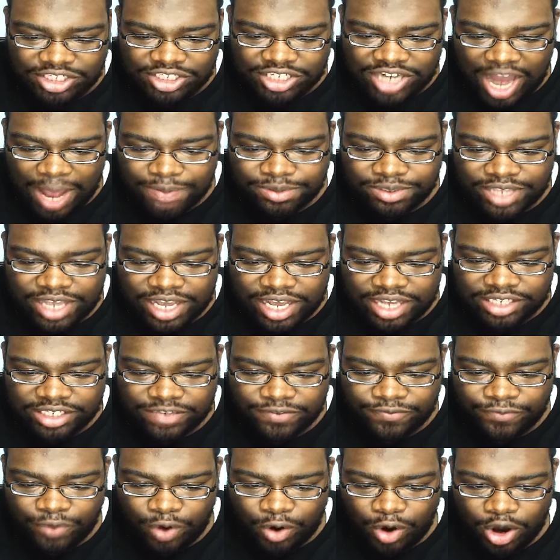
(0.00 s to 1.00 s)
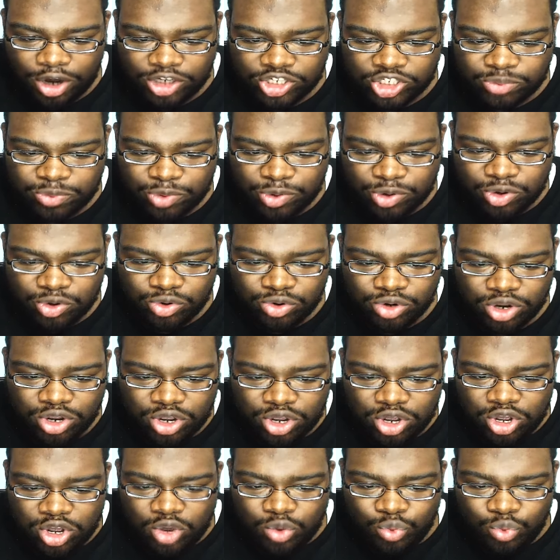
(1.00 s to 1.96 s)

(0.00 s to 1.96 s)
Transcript: Chopsticks, fork, spoon.